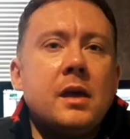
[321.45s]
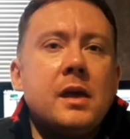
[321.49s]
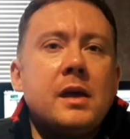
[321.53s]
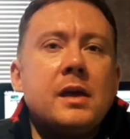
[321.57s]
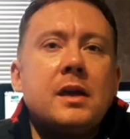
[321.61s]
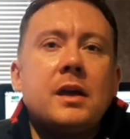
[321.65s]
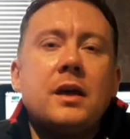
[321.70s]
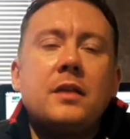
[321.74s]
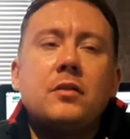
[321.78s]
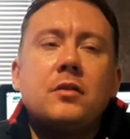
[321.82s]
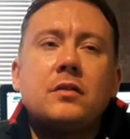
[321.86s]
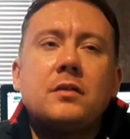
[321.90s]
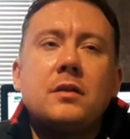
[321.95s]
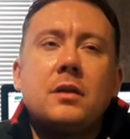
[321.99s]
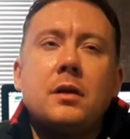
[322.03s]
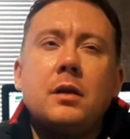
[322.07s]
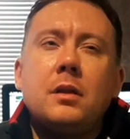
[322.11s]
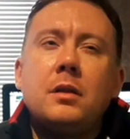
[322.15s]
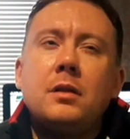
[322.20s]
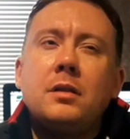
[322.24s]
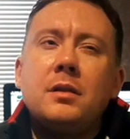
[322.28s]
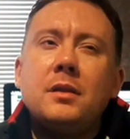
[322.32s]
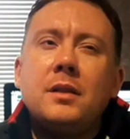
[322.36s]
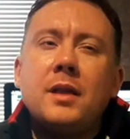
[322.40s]
And there's a
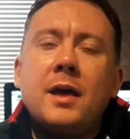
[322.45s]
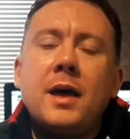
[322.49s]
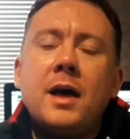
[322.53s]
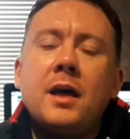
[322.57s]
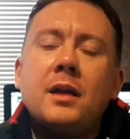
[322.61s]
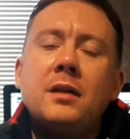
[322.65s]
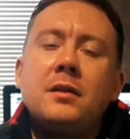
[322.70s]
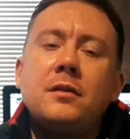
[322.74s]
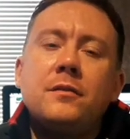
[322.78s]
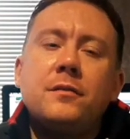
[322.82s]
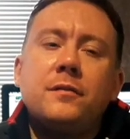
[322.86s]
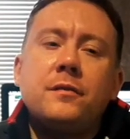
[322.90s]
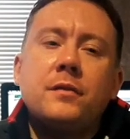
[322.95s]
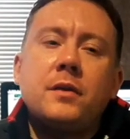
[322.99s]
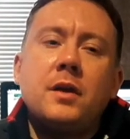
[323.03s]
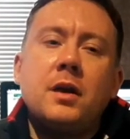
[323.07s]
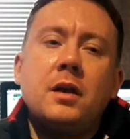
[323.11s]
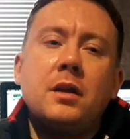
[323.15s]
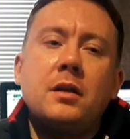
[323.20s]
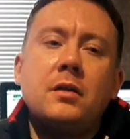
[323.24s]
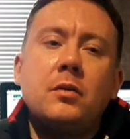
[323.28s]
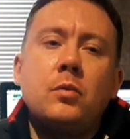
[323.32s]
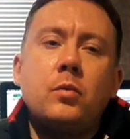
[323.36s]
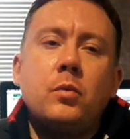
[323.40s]
lot of kind
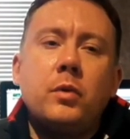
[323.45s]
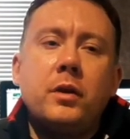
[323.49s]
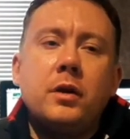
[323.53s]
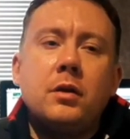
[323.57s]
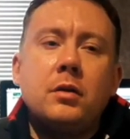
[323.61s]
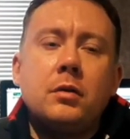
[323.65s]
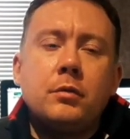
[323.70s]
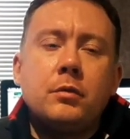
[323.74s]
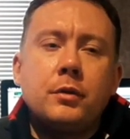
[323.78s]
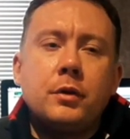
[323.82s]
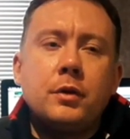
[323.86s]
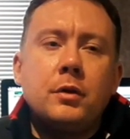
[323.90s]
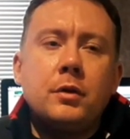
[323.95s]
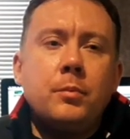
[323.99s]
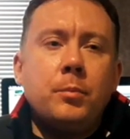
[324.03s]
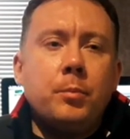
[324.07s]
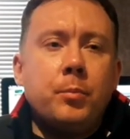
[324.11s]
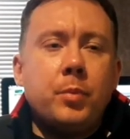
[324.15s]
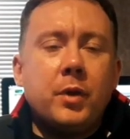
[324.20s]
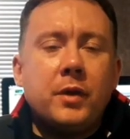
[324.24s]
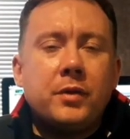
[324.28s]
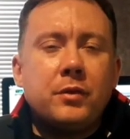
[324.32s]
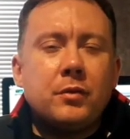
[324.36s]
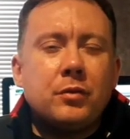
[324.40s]
of wiggle room,
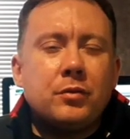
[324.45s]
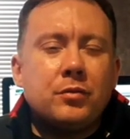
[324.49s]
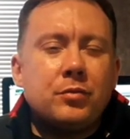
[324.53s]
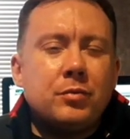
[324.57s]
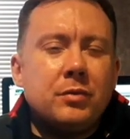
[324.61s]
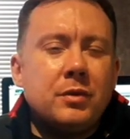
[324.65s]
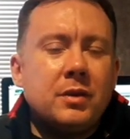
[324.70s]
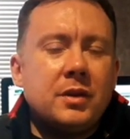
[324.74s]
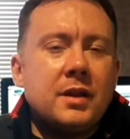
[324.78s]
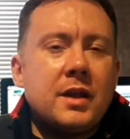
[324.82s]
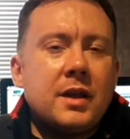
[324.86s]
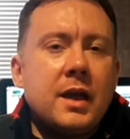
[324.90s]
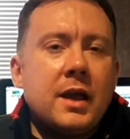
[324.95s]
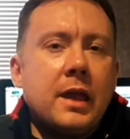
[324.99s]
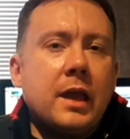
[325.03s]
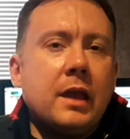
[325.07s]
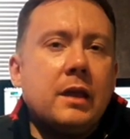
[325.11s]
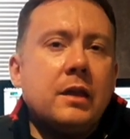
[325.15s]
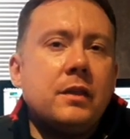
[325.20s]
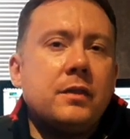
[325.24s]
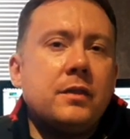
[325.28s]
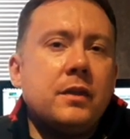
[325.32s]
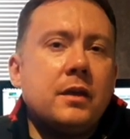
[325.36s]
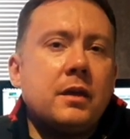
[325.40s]
but there's really not
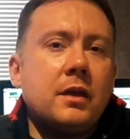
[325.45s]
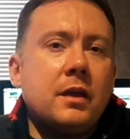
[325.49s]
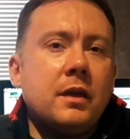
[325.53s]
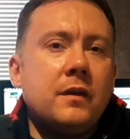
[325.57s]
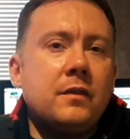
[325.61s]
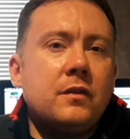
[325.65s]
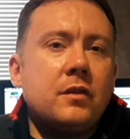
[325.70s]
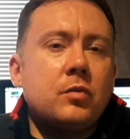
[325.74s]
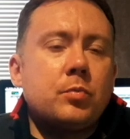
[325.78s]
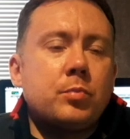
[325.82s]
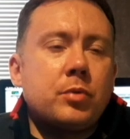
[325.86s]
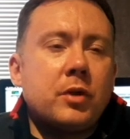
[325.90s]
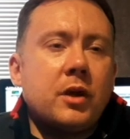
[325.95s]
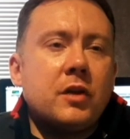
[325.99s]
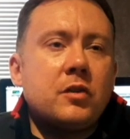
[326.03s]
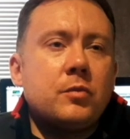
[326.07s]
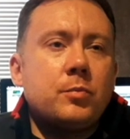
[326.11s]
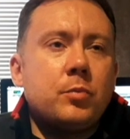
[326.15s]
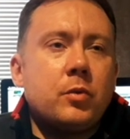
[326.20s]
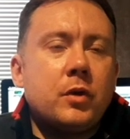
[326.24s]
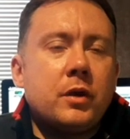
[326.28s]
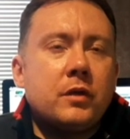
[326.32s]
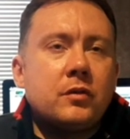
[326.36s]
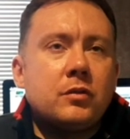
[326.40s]
anything in this price
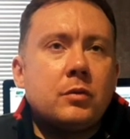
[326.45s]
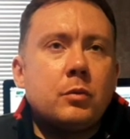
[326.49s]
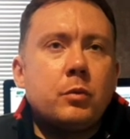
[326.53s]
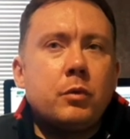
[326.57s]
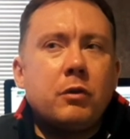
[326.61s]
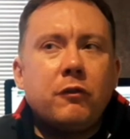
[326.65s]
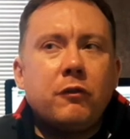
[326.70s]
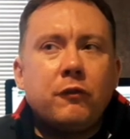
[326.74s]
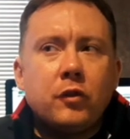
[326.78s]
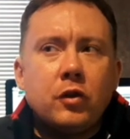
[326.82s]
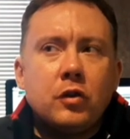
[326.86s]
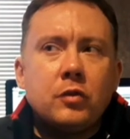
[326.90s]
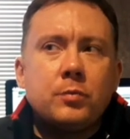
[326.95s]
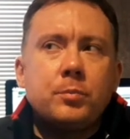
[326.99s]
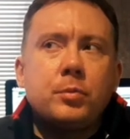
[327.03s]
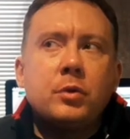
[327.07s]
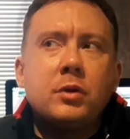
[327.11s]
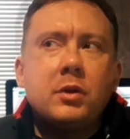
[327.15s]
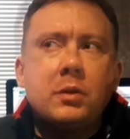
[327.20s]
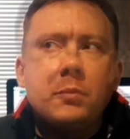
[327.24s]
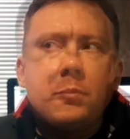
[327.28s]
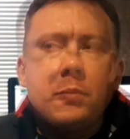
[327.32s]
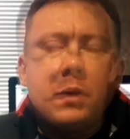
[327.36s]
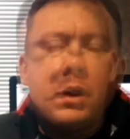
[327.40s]
point. So when we first put
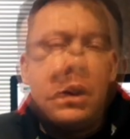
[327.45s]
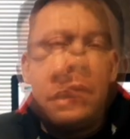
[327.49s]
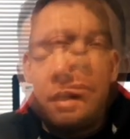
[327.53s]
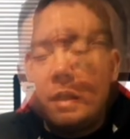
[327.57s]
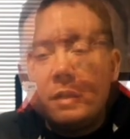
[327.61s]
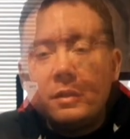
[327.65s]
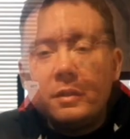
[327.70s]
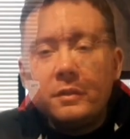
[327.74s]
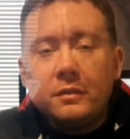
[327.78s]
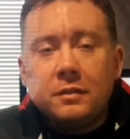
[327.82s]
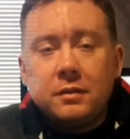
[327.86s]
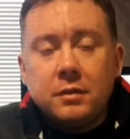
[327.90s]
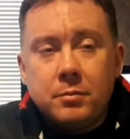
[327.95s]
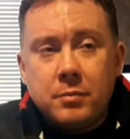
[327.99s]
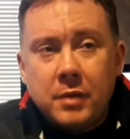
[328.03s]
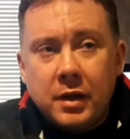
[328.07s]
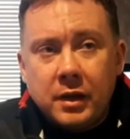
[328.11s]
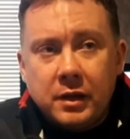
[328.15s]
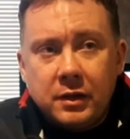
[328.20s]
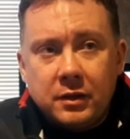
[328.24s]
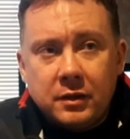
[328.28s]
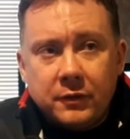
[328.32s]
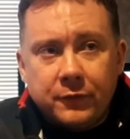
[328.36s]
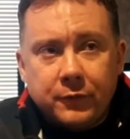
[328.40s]
them up, I listened to
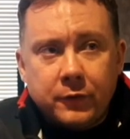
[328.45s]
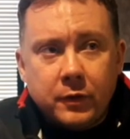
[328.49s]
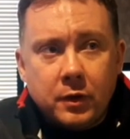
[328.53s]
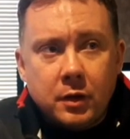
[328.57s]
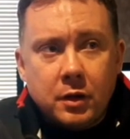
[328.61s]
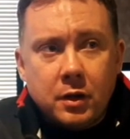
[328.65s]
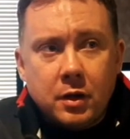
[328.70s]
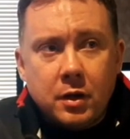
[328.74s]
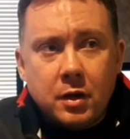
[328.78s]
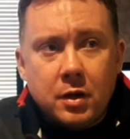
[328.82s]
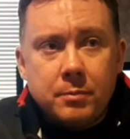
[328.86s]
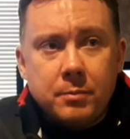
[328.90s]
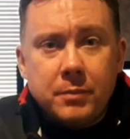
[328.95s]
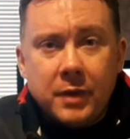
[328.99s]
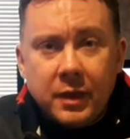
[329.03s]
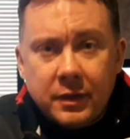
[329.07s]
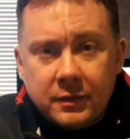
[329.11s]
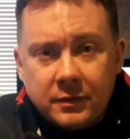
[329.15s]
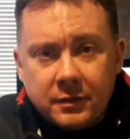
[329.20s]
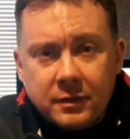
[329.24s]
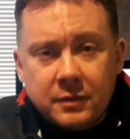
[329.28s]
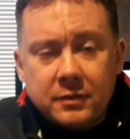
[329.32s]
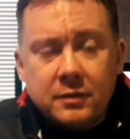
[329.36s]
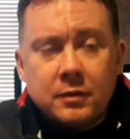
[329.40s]
many different
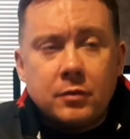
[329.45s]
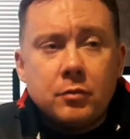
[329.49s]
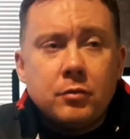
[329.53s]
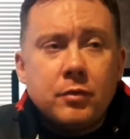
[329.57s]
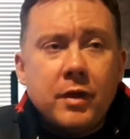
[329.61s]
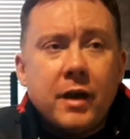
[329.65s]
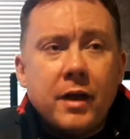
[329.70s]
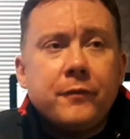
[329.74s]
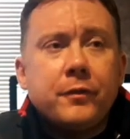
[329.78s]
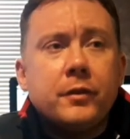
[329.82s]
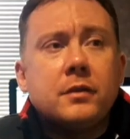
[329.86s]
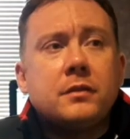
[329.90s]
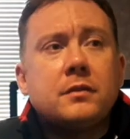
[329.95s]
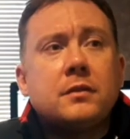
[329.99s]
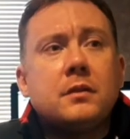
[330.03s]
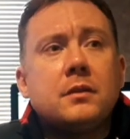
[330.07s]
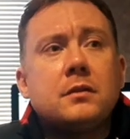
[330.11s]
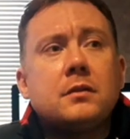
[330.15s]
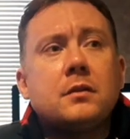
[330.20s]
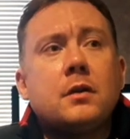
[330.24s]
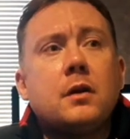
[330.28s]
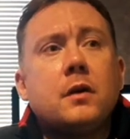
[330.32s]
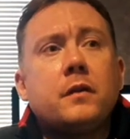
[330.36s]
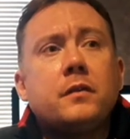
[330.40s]
mixes and references
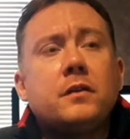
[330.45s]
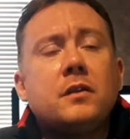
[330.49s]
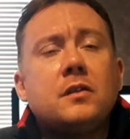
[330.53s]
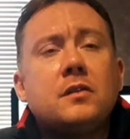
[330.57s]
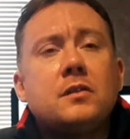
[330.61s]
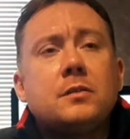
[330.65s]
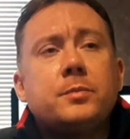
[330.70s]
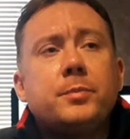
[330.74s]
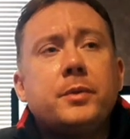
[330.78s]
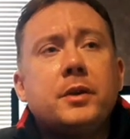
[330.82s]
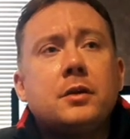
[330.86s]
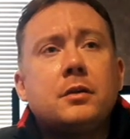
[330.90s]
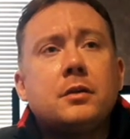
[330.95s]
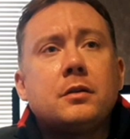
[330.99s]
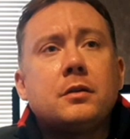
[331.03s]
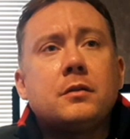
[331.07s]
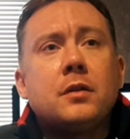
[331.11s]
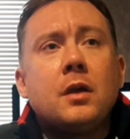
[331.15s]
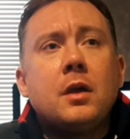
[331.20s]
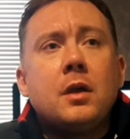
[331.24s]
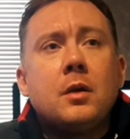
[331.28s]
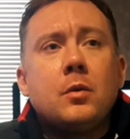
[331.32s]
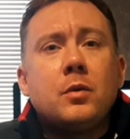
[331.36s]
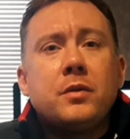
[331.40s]
on these speakers
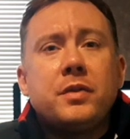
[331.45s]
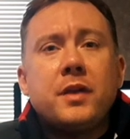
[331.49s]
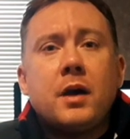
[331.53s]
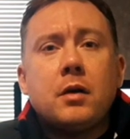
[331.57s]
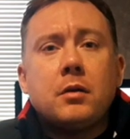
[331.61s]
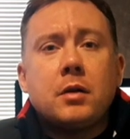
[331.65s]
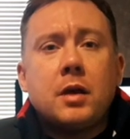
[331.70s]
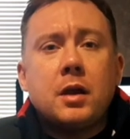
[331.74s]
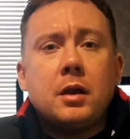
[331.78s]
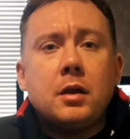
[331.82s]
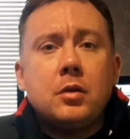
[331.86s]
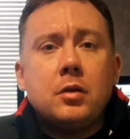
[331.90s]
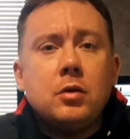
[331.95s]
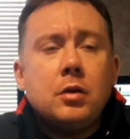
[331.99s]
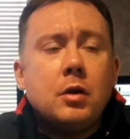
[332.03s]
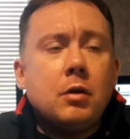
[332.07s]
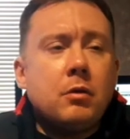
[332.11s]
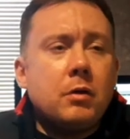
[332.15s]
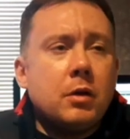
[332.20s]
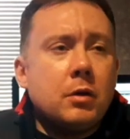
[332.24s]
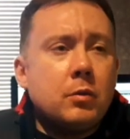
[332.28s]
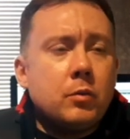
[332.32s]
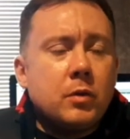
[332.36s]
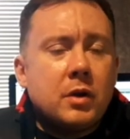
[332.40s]
without kind of
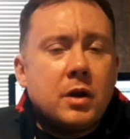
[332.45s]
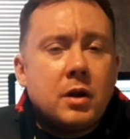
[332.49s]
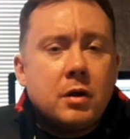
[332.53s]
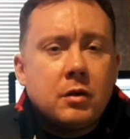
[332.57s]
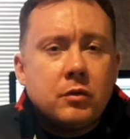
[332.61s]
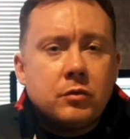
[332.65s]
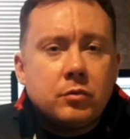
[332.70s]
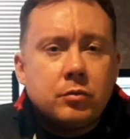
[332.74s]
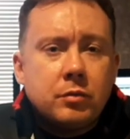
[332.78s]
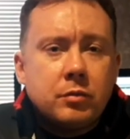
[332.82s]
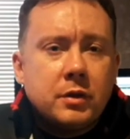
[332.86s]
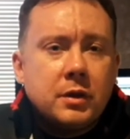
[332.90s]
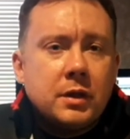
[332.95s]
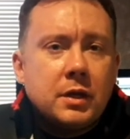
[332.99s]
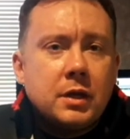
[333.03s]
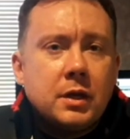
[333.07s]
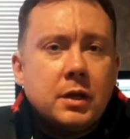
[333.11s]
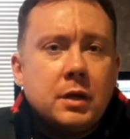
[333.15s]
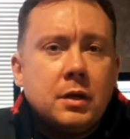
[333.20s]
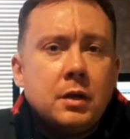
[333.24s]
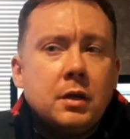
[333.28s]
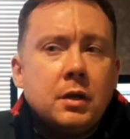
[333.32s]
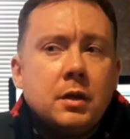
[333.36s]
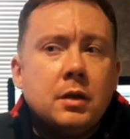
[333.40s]
knowing what I was really
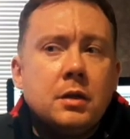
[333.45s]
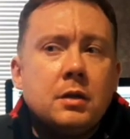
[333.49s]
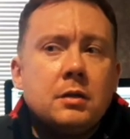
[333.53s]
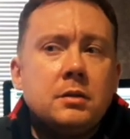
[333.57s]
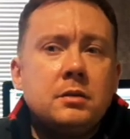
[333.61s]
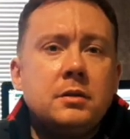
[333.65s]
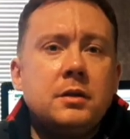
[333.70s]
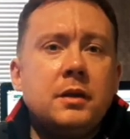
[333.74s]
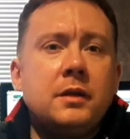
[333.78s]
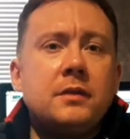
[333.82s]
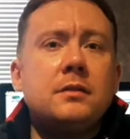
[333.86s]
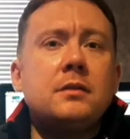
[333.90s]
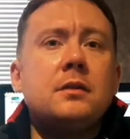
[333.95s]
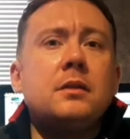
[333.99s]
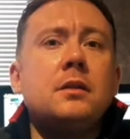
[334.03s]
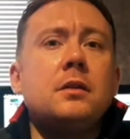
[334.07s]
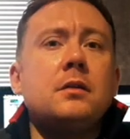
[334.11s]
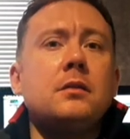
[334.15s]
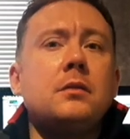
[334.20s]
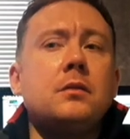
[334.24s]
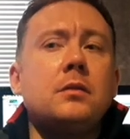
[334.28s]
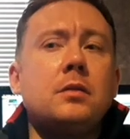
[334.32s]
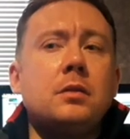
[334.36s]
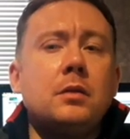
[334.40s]
listening
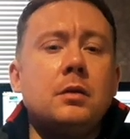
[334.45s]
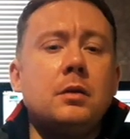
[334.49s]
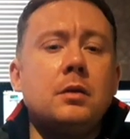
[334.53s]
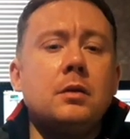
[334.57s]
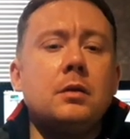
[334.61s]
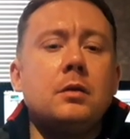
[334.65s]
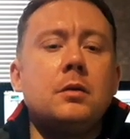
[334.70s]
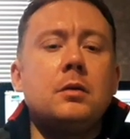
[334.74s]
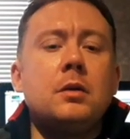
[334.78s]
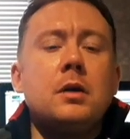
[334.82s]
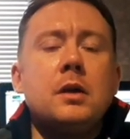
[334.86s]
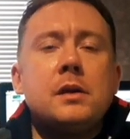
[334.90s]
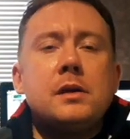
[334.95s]
to.